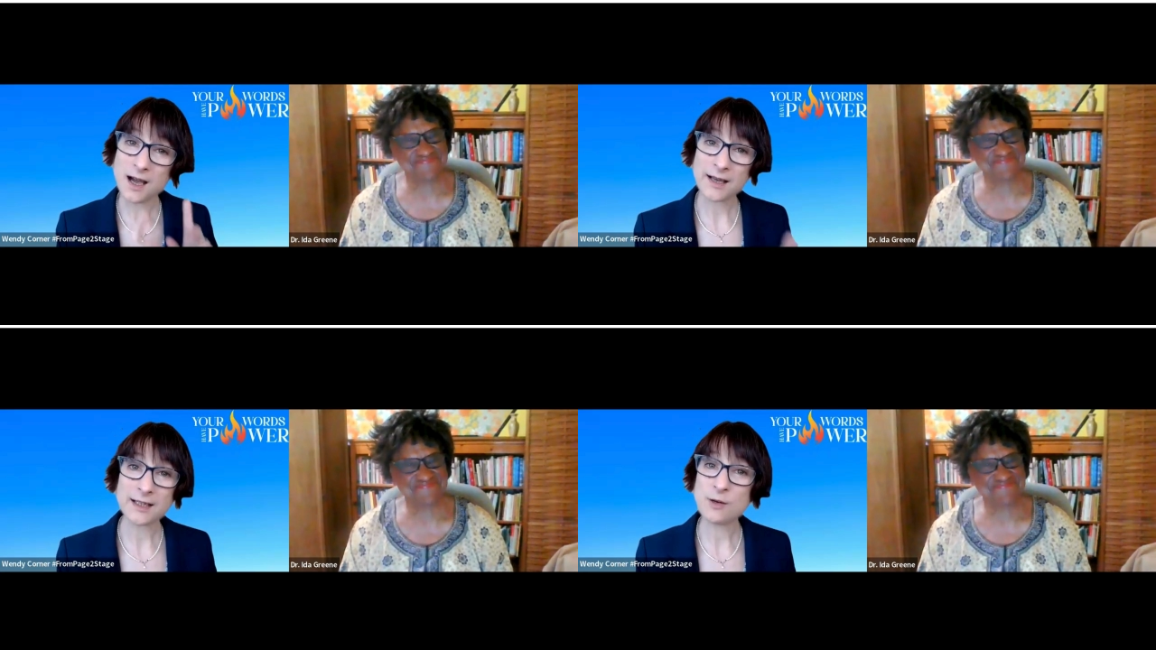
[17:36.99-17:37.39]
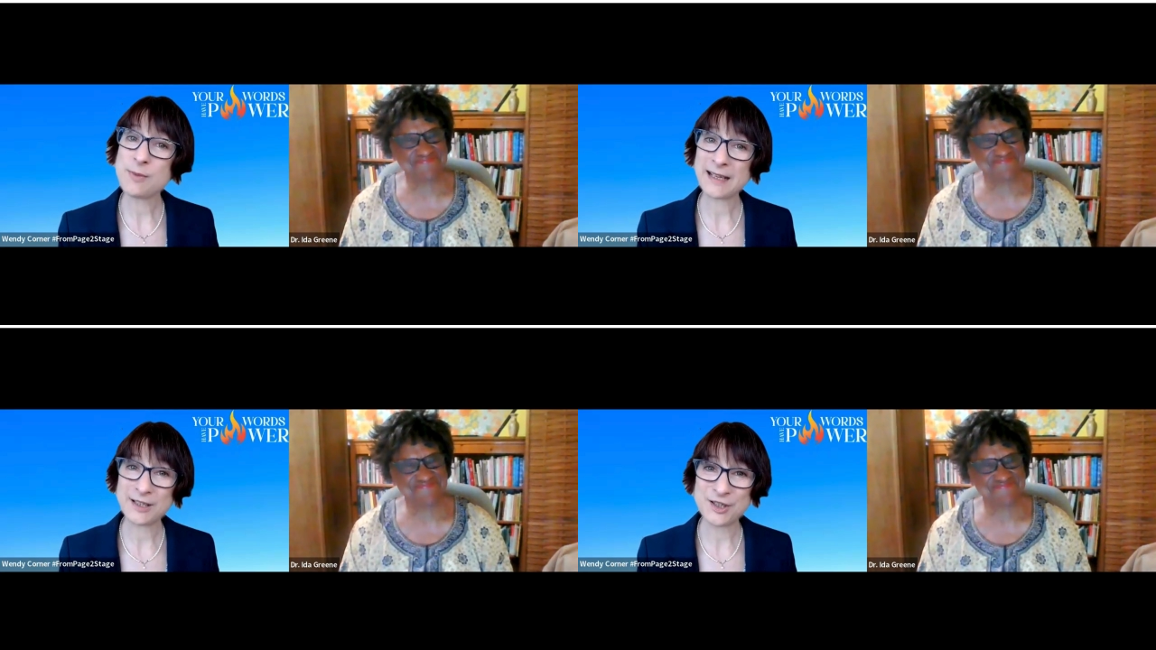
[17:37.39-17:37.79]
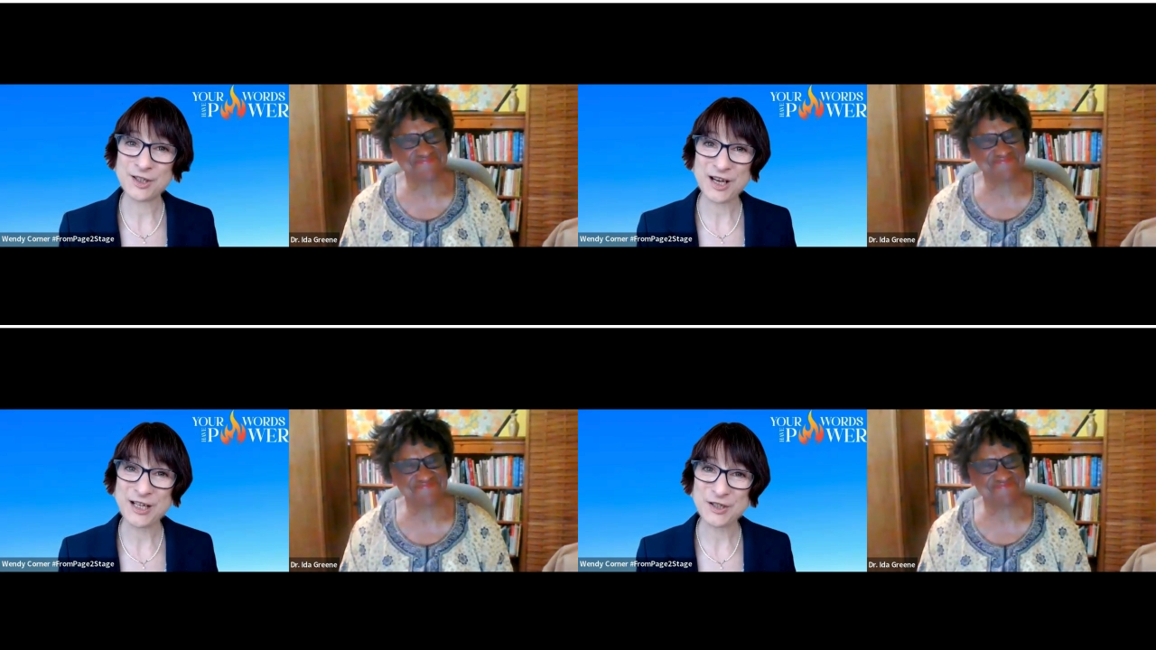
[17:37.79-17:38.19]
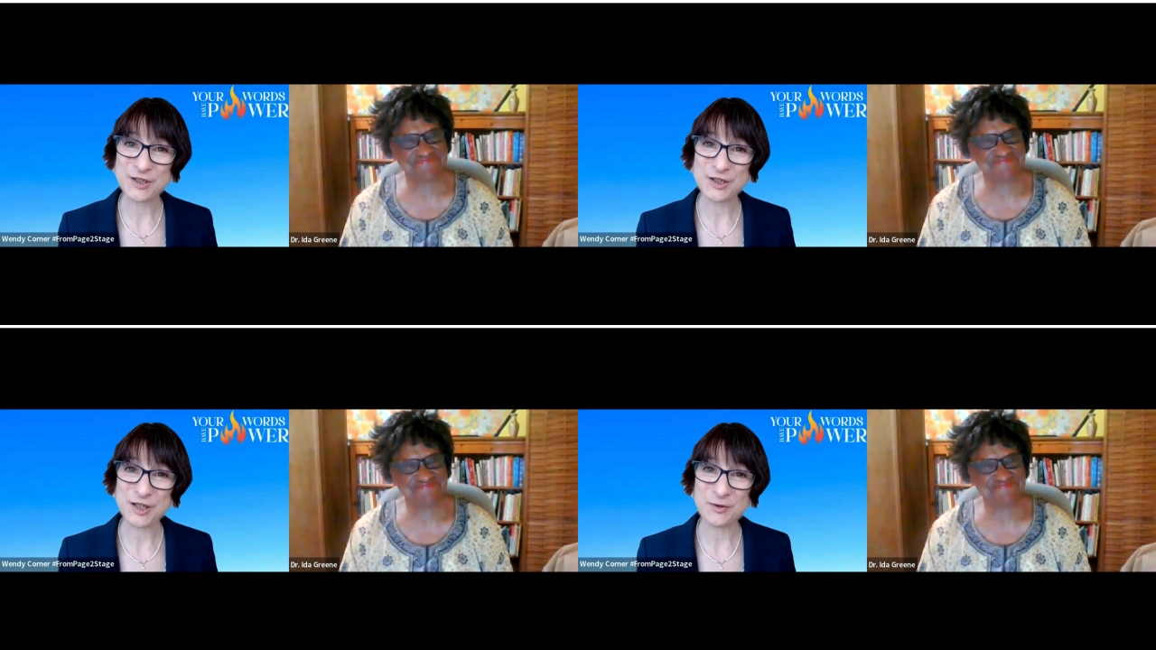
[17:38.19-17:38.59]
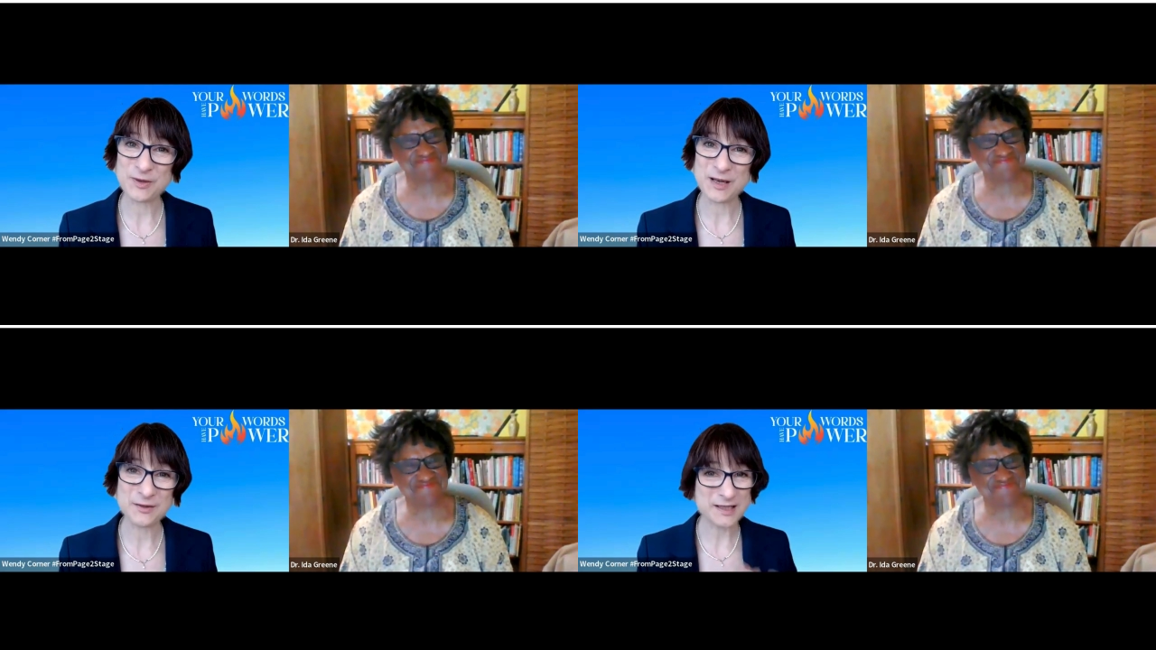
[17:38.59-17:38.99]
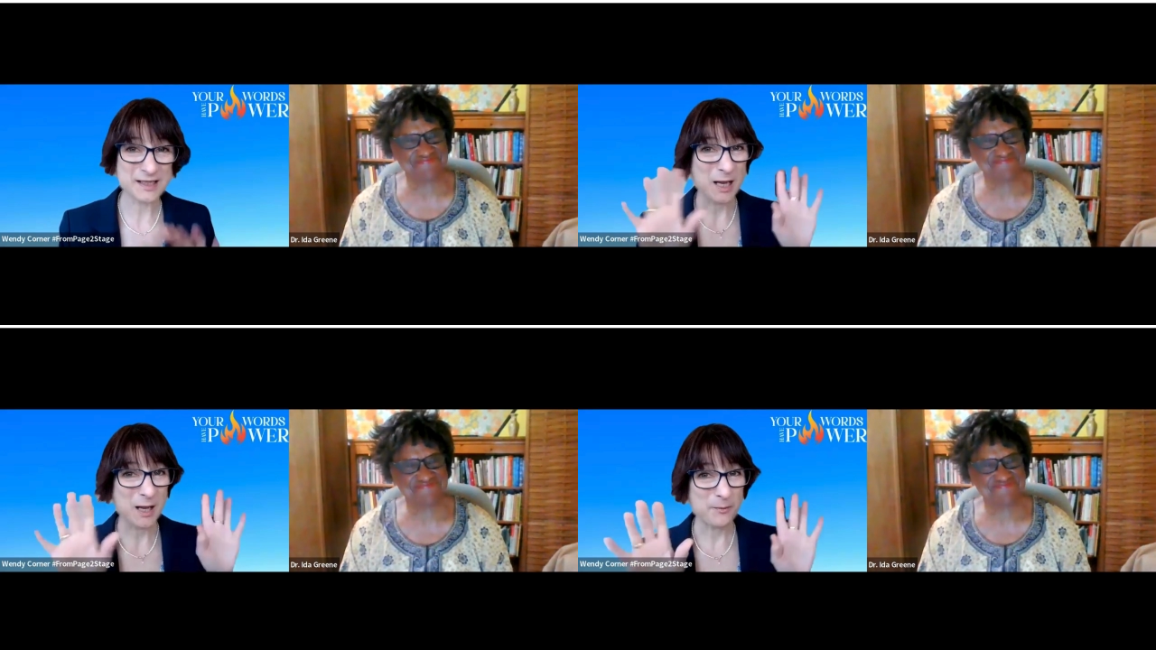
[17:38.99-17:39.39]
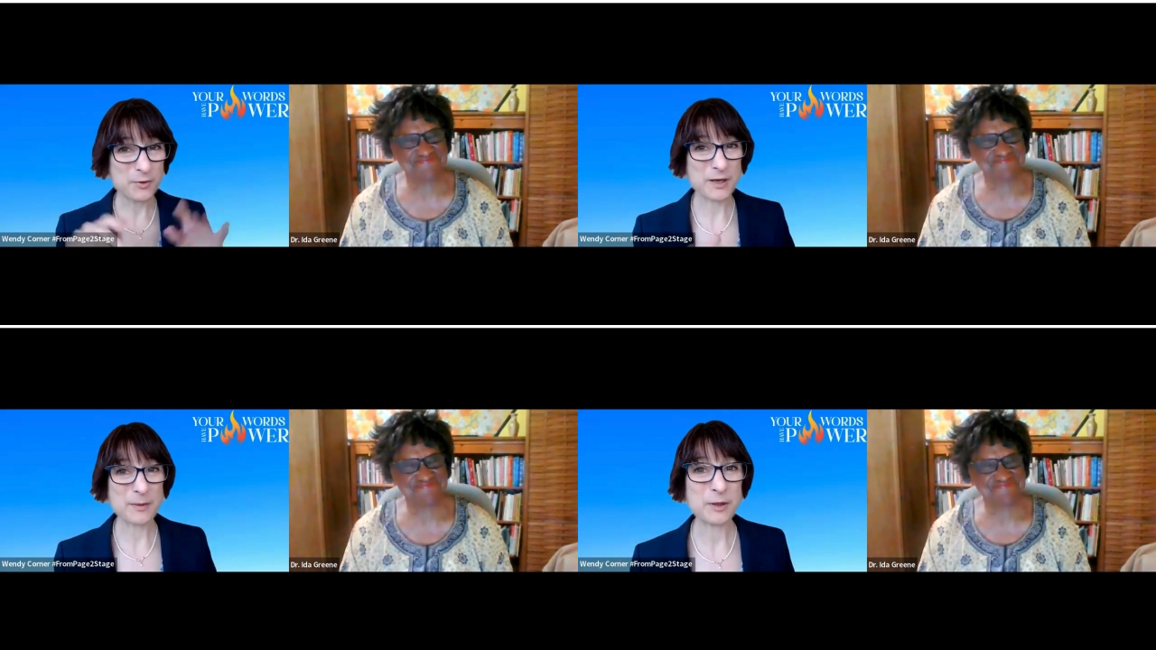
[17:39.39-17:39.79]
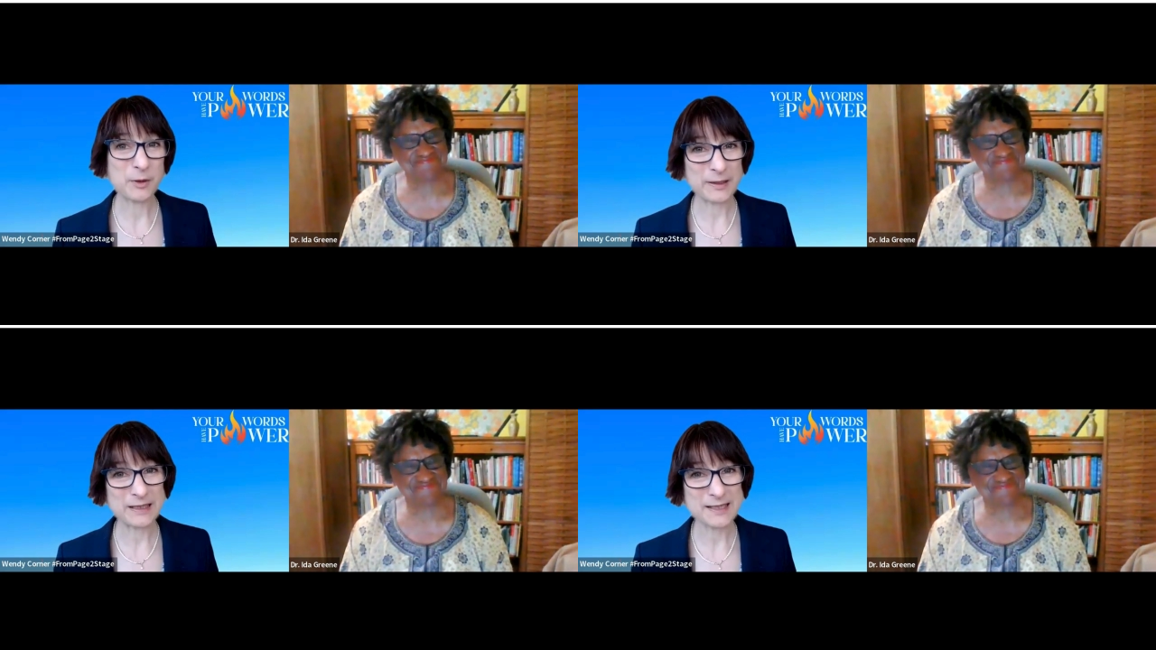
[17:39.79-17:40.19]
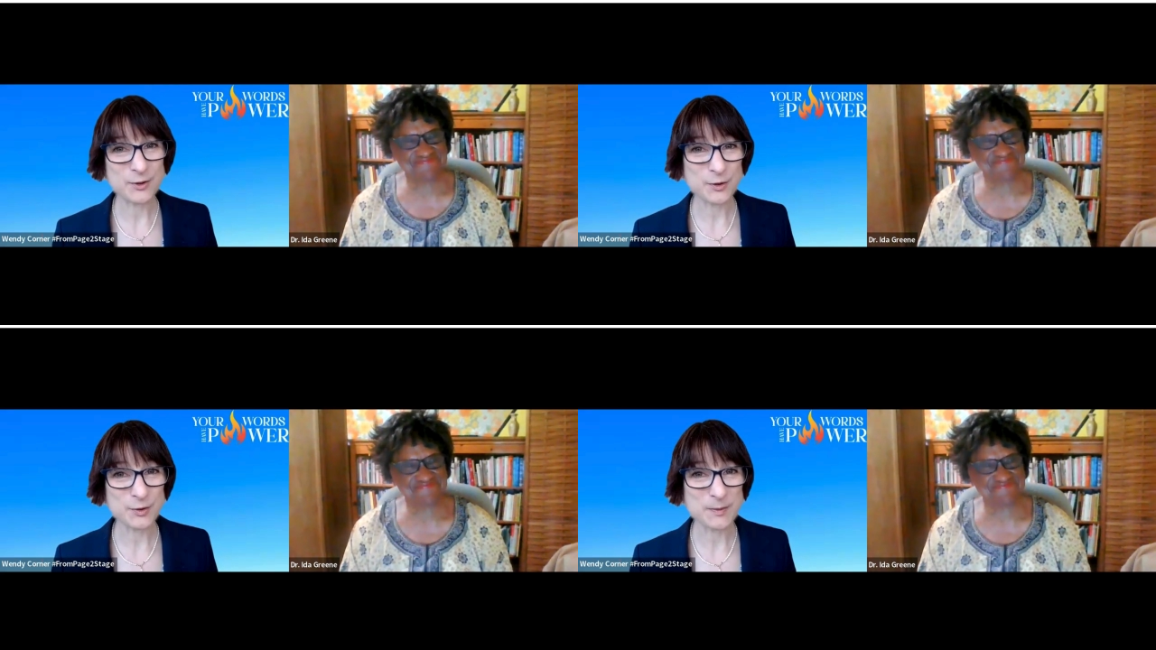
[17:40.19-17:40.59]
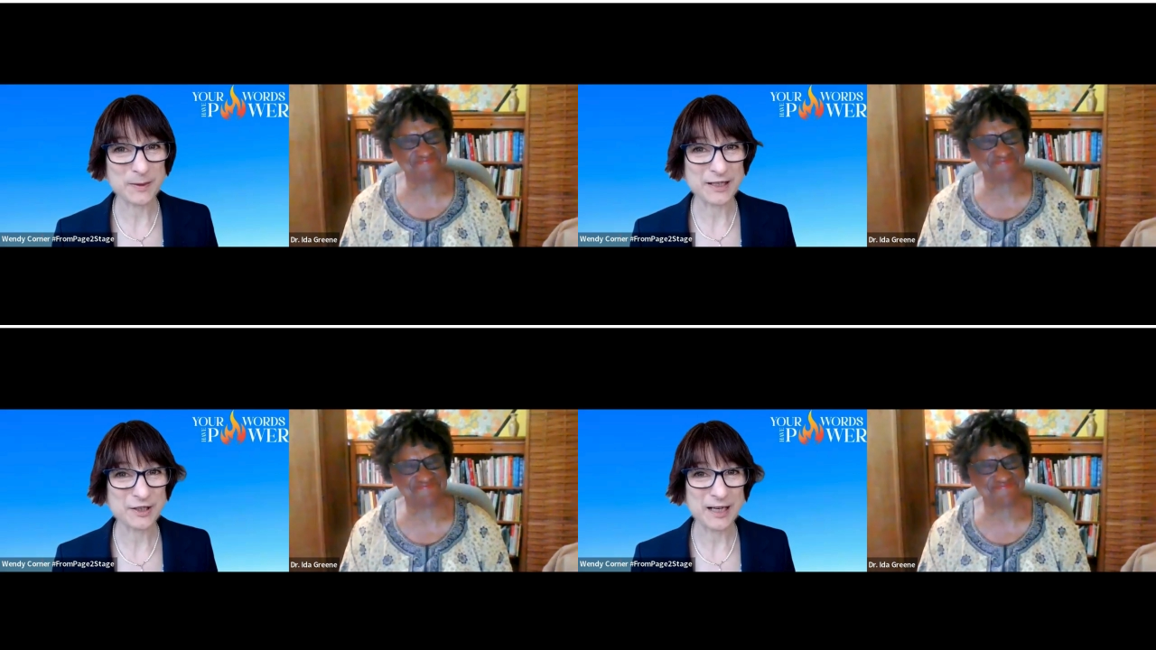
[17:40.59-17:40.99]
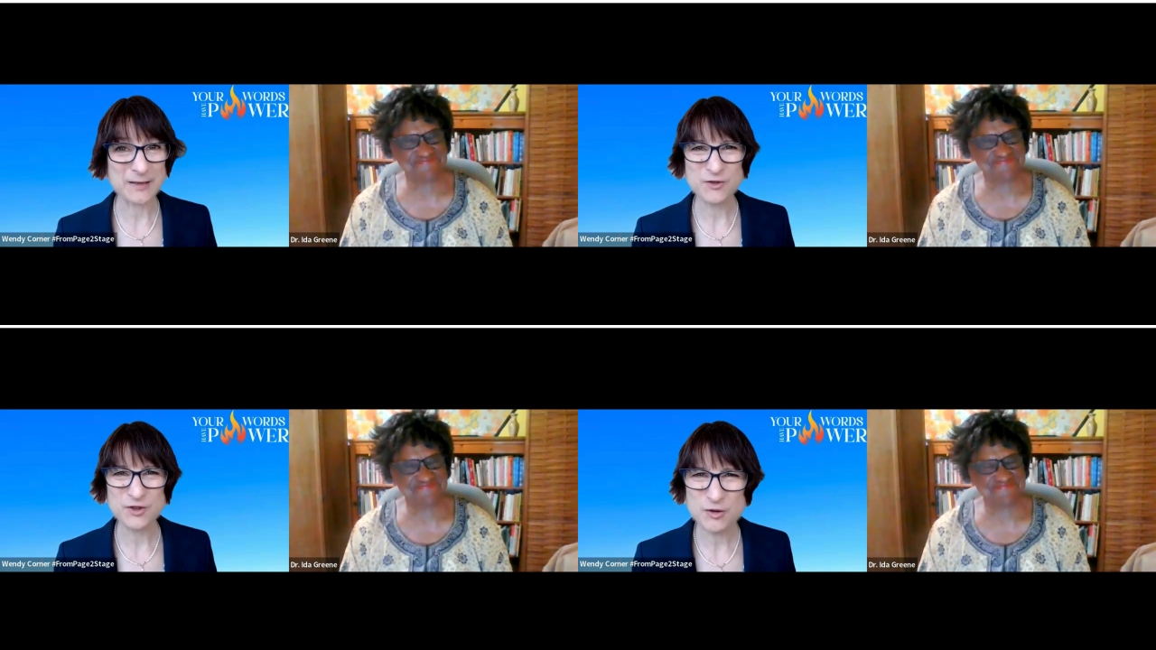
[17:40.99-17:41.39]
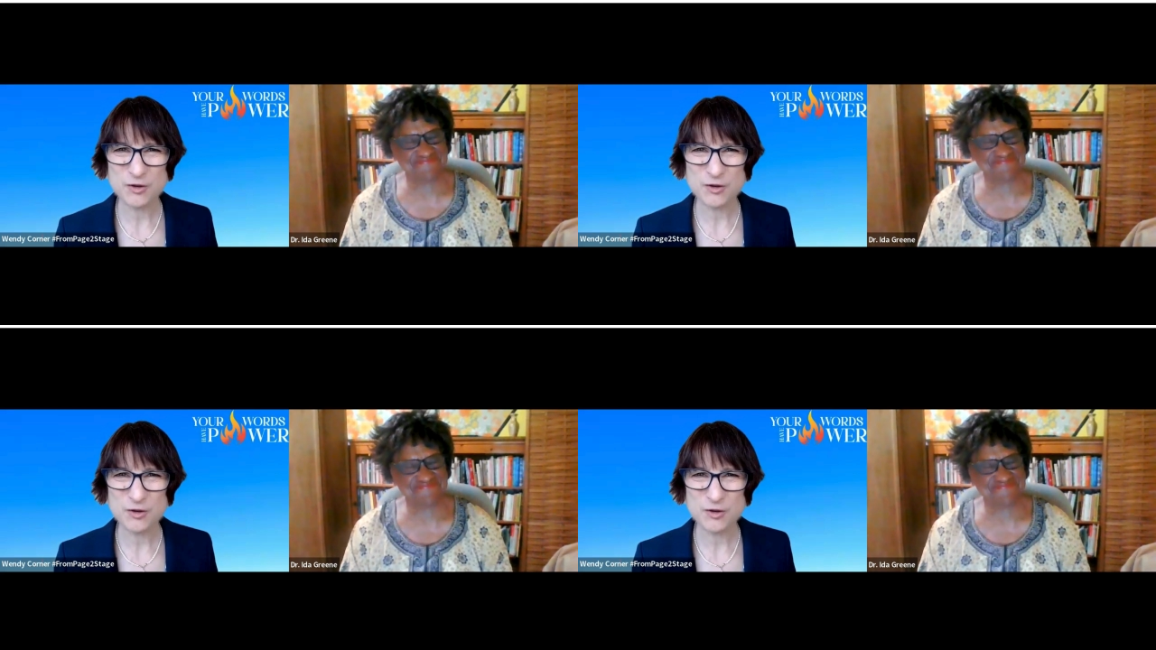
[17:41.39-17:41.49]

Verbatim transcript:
Speaker 1: I go back and change the show notes and put up a quick social splash going,